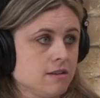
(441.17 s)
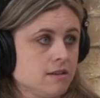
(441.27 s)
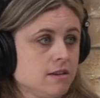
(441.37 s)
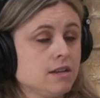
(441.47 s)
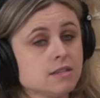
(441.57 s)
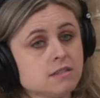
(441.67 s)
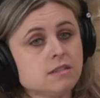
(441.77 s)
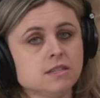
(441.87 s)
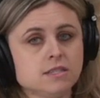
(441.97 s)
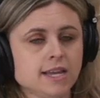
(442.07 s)
It
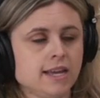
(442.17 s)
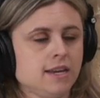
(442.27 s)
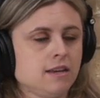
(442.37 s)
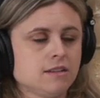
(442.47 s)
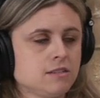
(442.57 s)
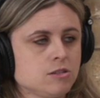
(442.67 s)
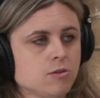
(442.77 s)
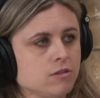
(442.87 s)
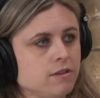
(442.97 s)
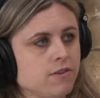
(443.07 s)
is. It's zany. It's
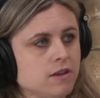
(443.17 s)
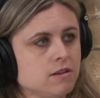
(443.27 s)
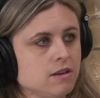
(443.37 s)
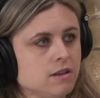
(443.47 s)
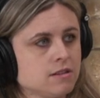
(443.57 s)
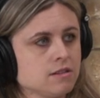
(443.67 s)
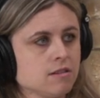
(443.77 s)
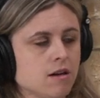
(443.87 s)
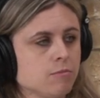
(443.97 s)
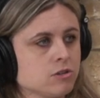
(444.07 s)
totally fun. It's a
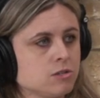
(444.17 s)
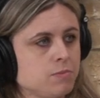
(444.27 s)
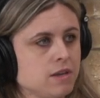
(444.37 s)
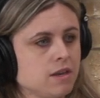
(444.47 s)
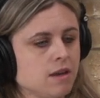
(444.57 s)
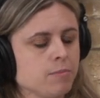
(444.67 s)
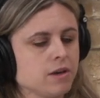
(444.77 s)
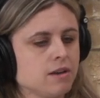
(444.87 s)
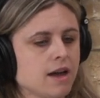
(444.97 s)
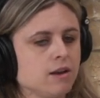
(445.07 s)
lot more speaky,
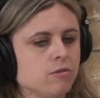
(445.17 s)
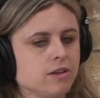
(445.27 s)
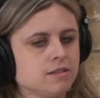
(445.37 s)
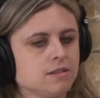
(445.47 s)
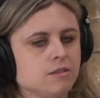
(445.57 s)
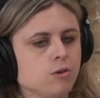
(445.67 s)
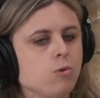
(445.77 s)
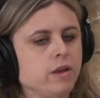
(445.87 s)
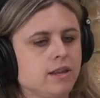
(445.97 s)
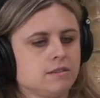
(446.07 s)
but I don't get to. The
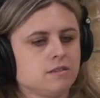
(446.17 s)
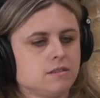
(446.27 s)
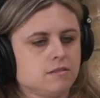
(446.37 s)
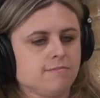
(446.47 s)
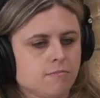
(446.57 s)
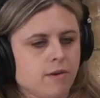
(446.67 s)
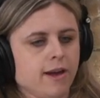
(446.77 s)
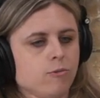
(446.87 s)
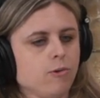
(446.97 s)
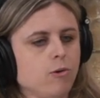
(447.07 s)
queen is my
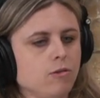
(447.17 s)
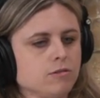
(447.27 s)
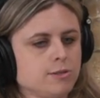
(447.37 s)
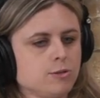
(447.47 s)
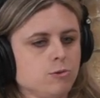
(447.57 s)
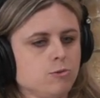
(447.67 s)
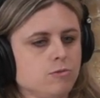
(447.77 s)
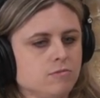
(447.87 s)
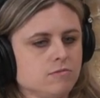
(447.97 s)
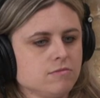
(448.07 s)
role to
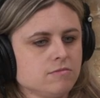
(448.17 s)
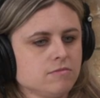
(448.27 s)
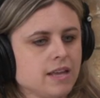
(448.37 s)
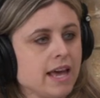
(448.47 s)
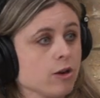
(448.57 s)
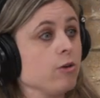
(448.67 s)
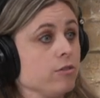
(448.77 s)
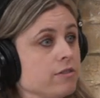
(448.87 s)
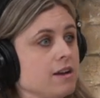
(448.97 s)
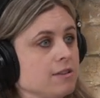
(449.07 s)
heckle
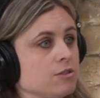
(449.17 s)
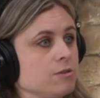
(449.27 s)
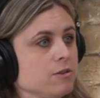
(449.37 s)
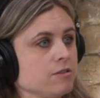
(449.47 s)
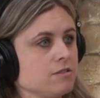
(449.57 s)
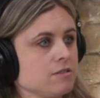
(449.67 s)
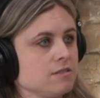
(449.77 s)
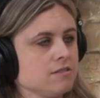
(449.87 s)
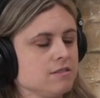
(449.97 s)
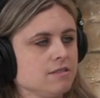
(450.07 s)
the customers,
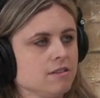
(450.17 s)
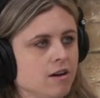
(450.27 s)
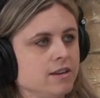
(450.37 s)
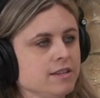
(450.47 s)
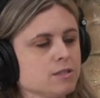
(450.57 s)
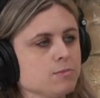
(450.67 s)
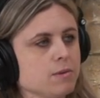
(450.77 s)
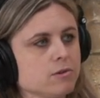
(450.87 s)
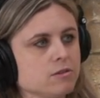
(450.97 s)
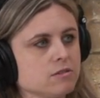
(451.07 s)
Mhm. the audience
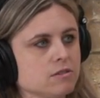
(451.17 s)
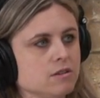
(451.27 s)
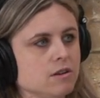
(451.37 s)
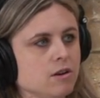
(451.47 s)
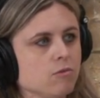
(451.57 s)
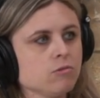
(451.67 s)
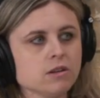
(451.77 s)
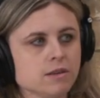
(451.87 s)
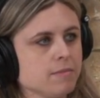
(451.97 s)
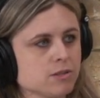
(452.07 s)
members
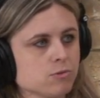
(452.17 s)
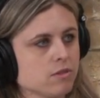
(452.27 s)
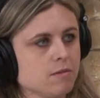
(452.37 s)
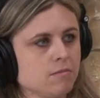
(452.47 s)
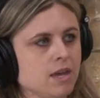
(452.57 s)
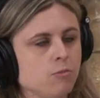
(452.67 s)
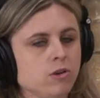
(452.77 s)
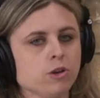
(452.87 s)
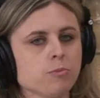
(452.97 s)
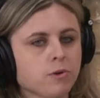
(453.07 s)
really mess with them. And
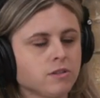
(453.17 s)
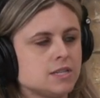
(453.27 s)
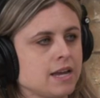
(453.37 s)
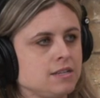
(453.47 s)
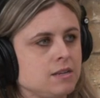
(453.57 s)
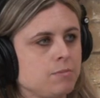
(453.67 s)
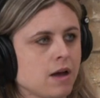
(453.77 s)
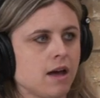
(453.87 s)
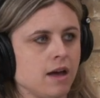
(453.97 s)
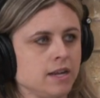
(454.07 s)
when you're protected
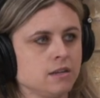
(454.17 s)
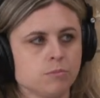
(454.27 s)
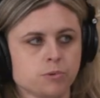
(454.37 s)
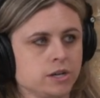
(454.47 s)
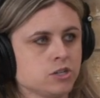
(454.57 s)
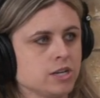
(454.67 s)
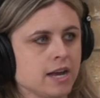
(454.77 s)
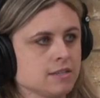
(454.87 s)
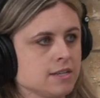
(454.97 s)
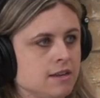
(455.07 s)
behind a British
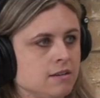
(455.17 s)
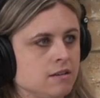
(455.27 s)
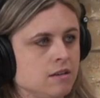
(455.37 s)
accent,